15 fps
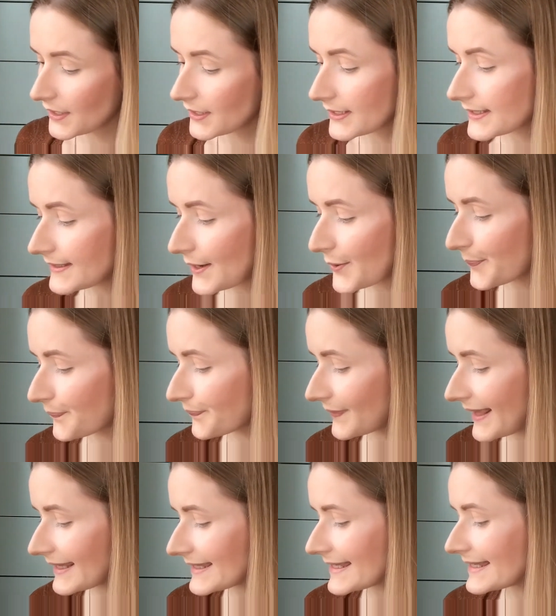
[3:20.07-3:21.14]
Still,
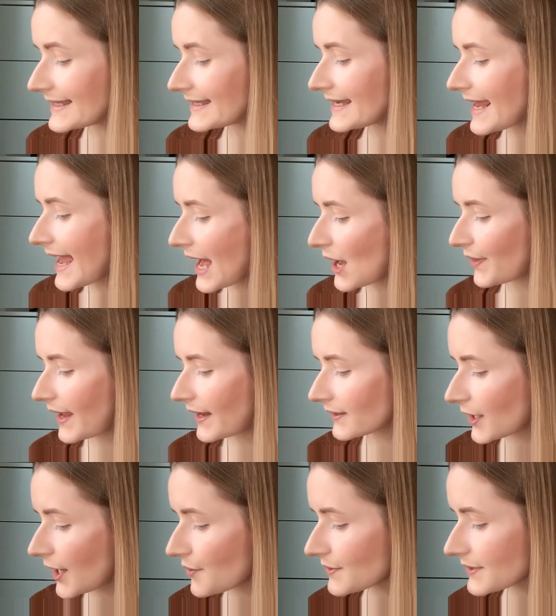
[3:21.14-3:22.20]
let's see how
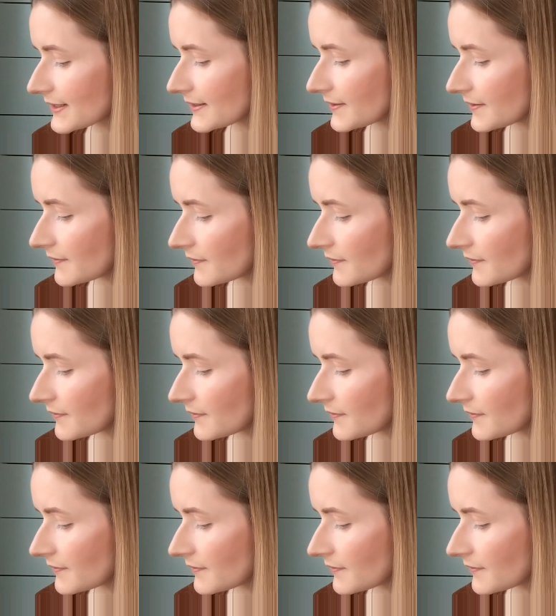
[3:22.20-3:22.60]
that goes.